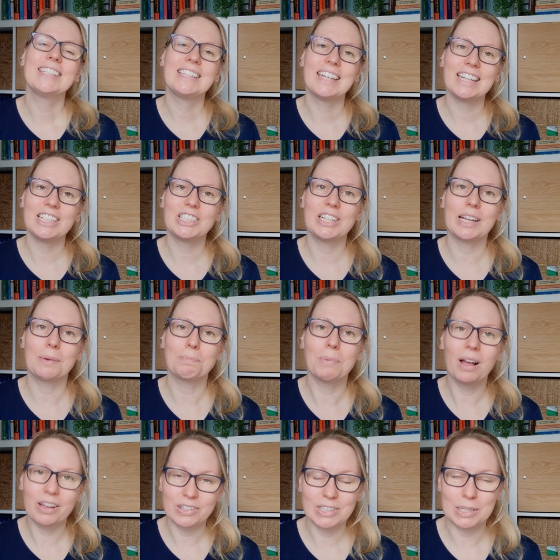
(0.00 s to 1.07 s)
teaching
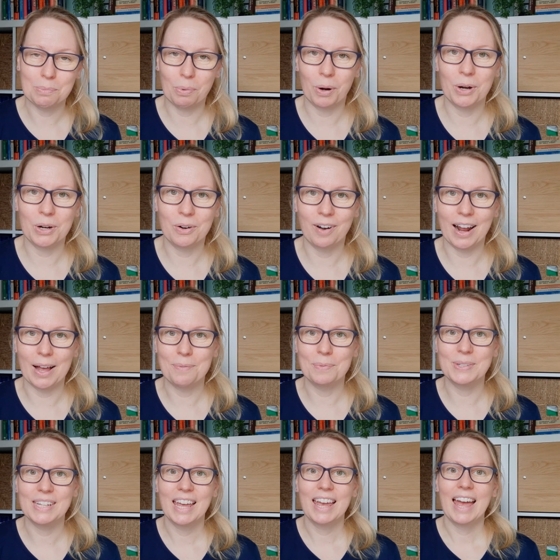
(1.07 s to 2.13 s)
master's
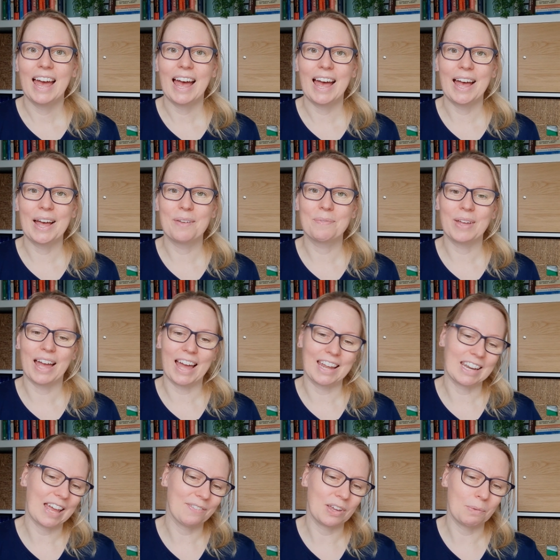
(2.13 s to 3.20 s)
programmes,
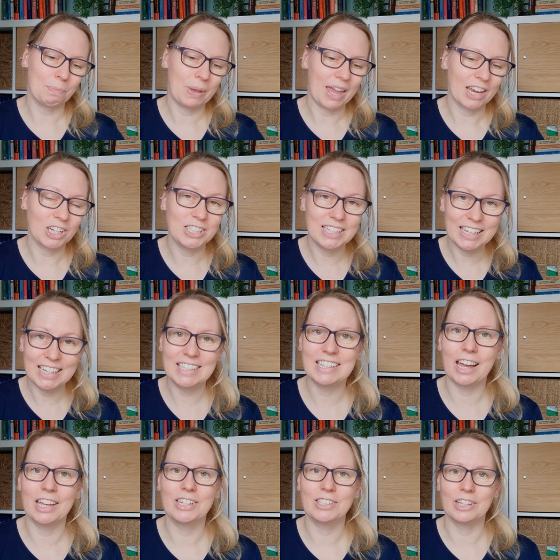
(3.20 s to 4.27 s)
and having PhDs
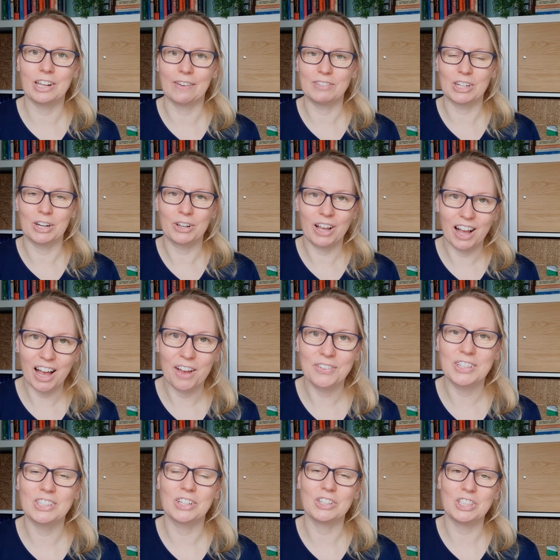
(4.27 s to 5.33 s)
that I have to look
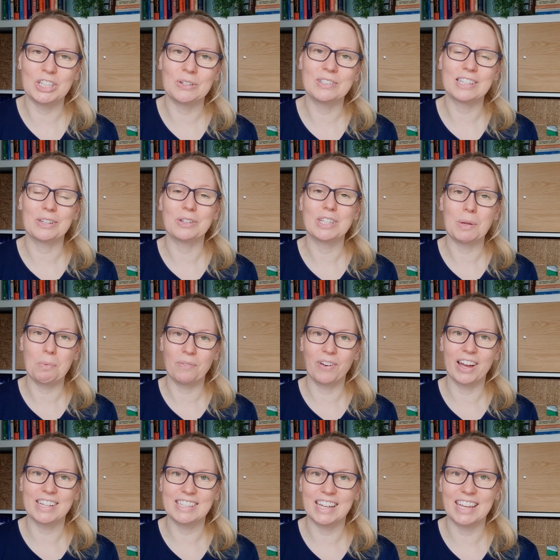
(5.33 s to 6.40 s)
after, so students that you're
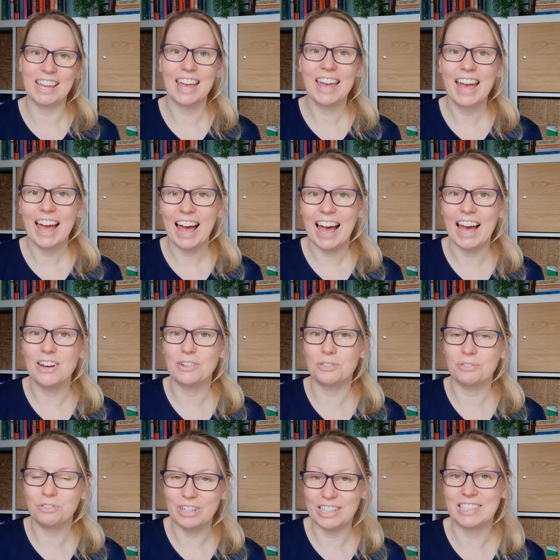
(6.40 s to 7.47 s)
supervising, and
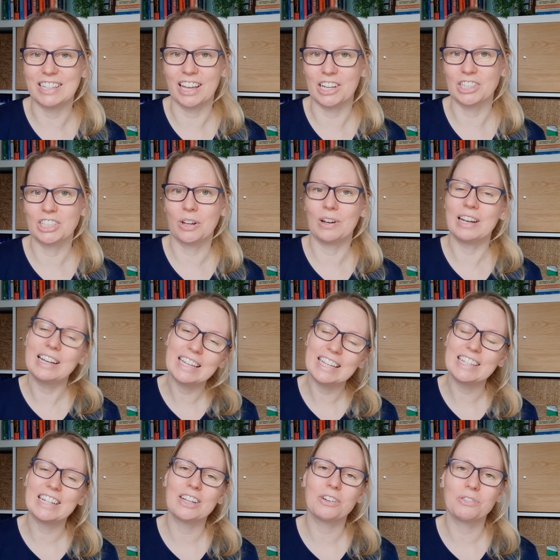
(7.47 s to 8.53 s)
research, so
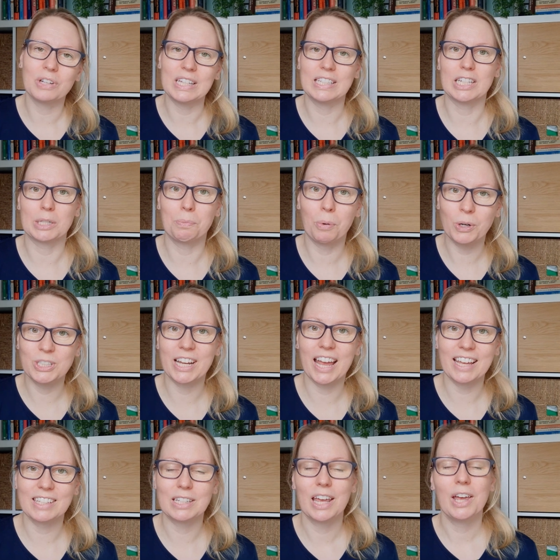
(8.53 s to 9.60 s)
leading research
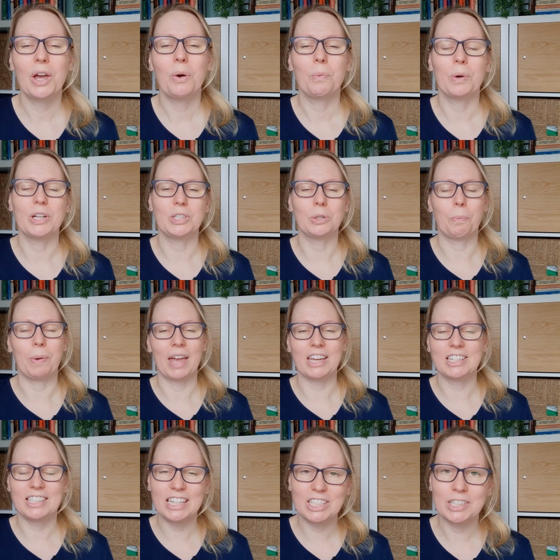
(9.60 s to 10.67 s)
projects, which your
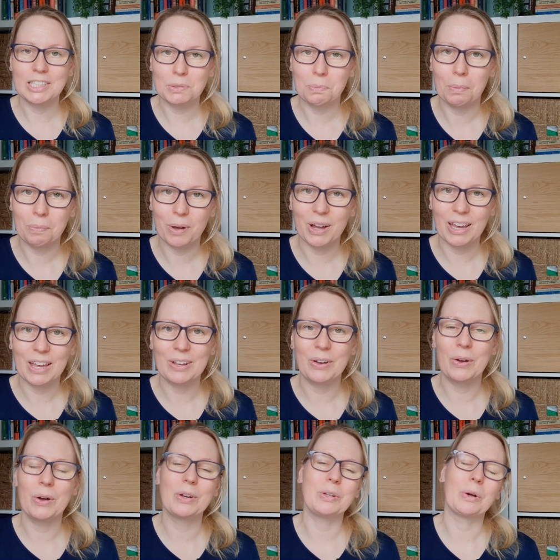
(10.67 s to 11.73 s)
PhD students will be working
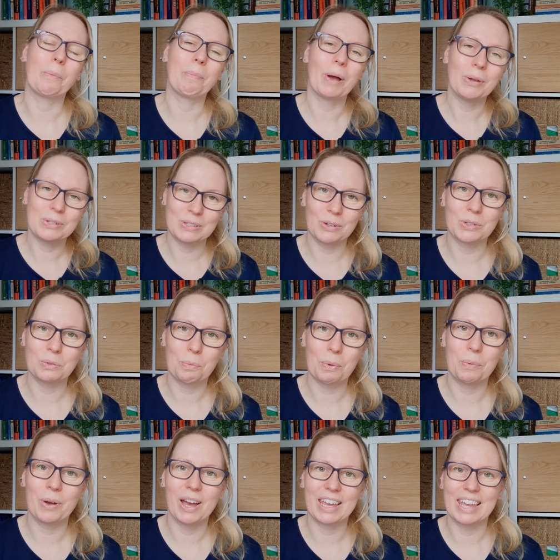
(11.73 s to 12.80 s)
on, your postdocs will
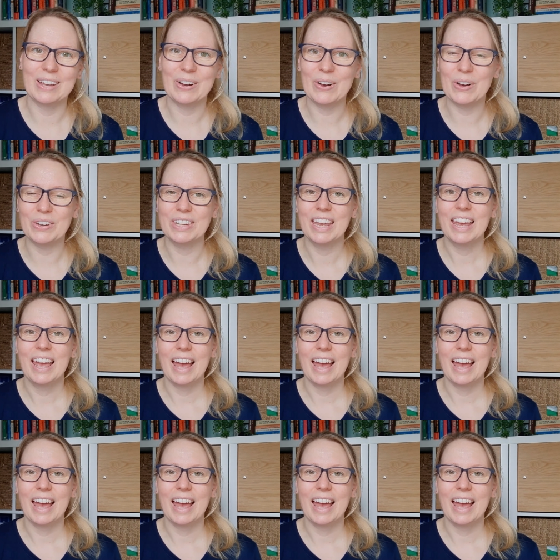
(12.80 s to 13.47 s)
be working on,